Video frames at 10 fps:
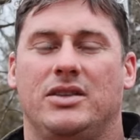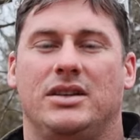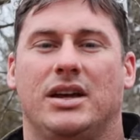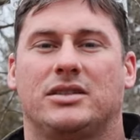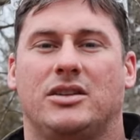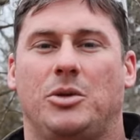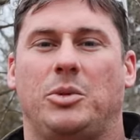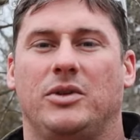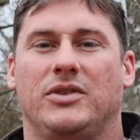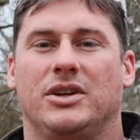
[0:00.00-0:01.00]
in the next
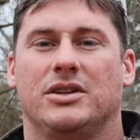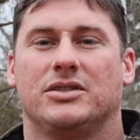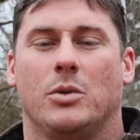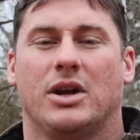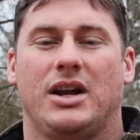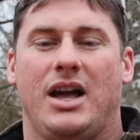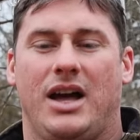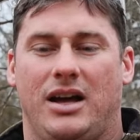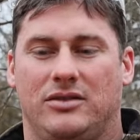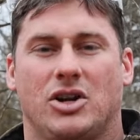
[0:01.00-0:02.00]
couple of years we're gonna
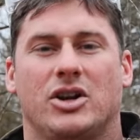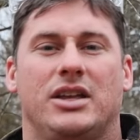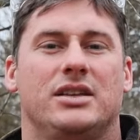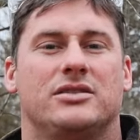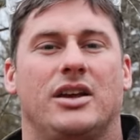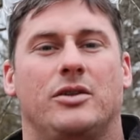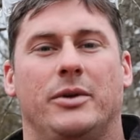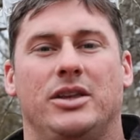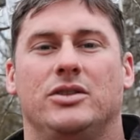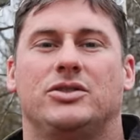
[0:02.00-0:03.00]
have turkeys like
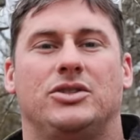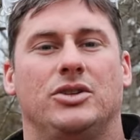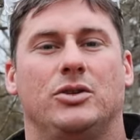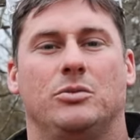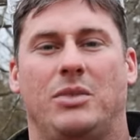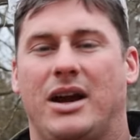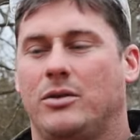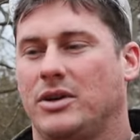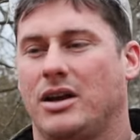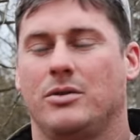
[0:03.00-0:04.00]
we used to back
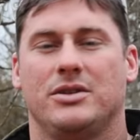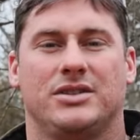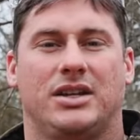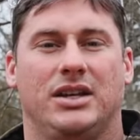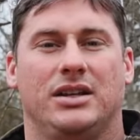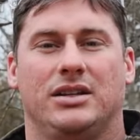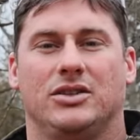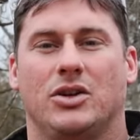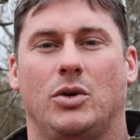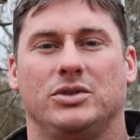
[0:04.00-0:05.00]
when I was a kid in
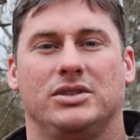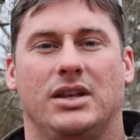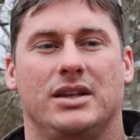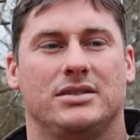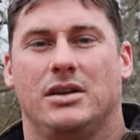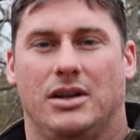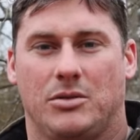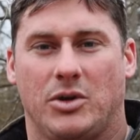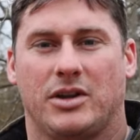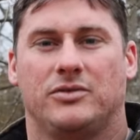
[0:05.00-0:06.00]
the golden days, and
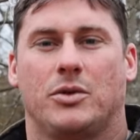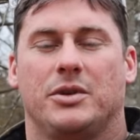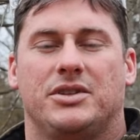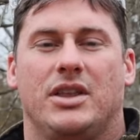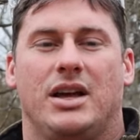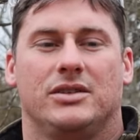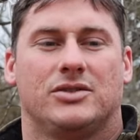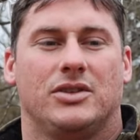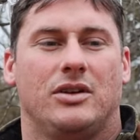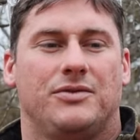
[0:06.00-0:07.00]
I'm looking forward to that. And
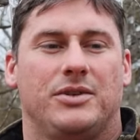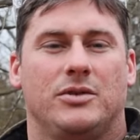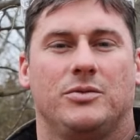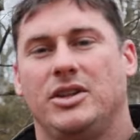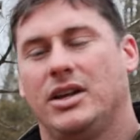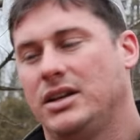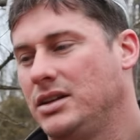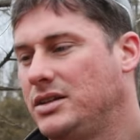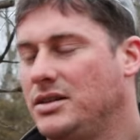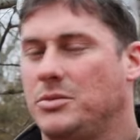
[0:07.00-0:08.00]
so if you're looking
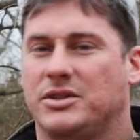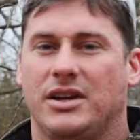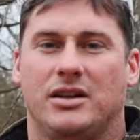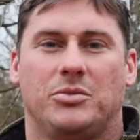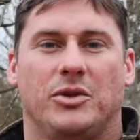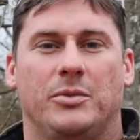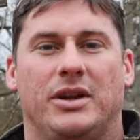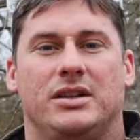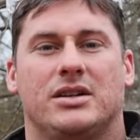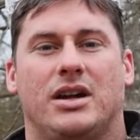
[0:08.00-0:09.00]
into timber stand
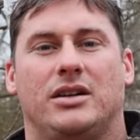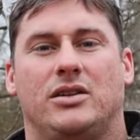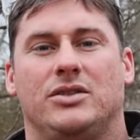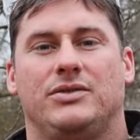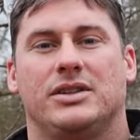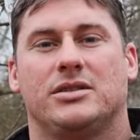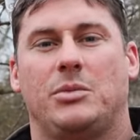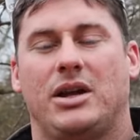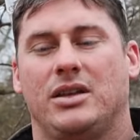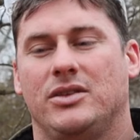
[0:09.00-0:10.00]
improvement and you're kind of on the fence
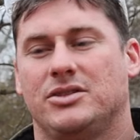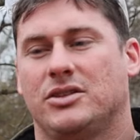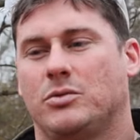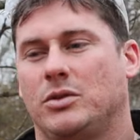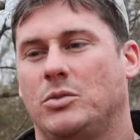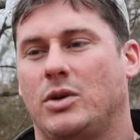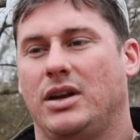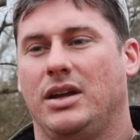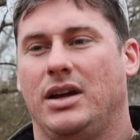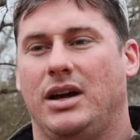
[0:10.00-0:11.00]
about it, there's just one more
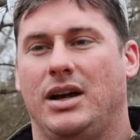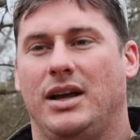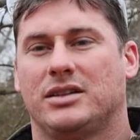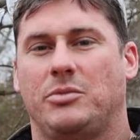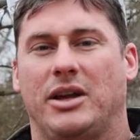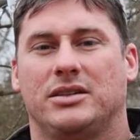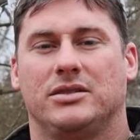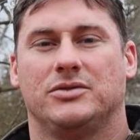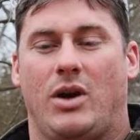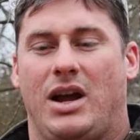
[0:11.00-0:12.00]
aspect
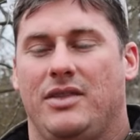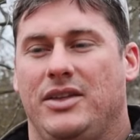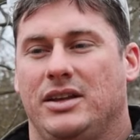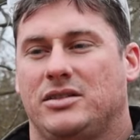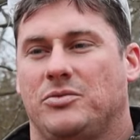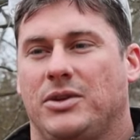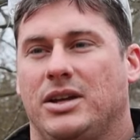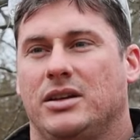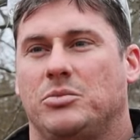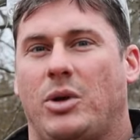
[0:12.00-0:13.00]
of why I think it's a pretty
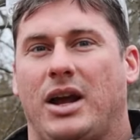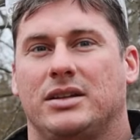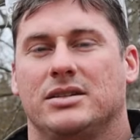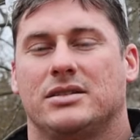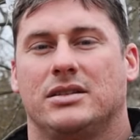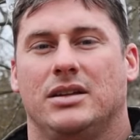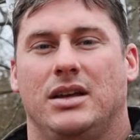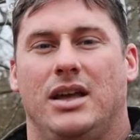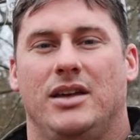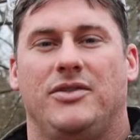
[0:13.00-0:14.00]
good practice
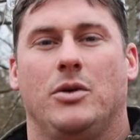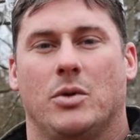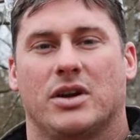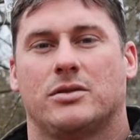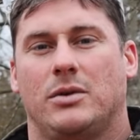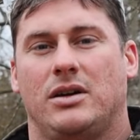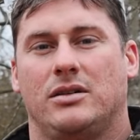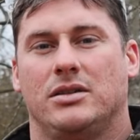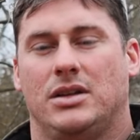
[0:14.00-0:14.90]
if it works well